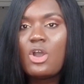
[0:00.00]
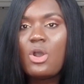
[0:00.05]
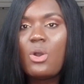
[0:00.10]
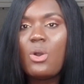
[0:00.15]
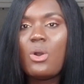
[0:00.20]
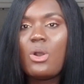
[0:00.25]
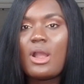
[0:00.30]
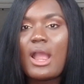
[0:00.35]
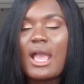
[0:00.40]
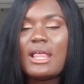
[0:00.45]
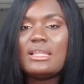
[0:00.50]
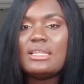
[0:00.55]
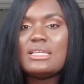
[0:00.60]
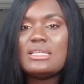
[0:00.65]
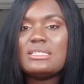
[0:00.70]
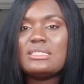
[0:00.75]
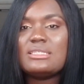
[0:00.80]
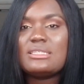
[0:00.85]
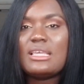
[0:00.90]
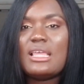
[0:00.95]
or at
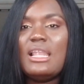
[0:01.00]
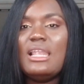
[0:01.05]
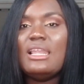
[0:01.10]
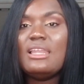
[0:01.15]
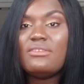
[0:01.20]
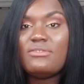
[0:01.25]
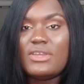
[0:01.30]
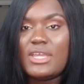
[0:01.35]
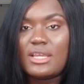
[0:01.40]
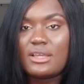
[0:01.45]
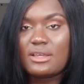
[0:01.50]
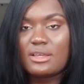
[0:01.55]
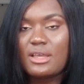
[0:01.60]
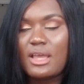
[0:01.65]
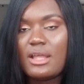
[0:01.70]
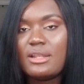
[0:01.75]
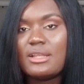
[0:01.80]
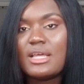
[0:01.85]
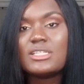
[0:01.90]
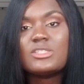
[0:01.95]
least living,
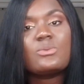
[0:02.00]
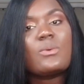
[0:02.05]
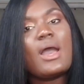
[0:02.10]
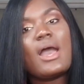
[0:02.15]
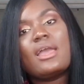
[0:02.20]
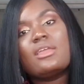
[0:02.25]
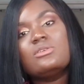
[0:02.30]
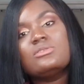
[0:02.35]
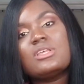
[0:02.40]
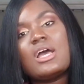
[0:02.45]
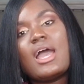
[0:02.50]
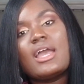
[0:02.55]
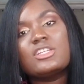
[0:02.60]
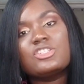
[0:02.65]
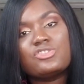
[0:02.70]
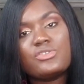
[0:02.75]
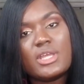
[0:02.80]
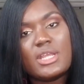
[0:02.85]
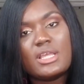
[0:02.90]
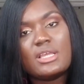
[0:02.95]
and that's why I use
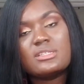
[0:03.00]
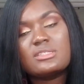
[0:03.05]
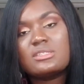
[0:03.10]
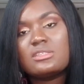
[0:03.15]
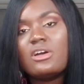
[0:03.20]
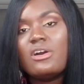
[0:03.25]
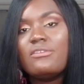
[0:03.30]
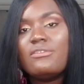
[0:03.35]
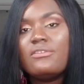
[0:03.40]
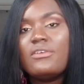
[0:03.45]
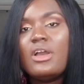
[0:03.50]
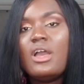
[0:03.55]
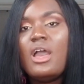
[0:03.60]
hydrating stuff.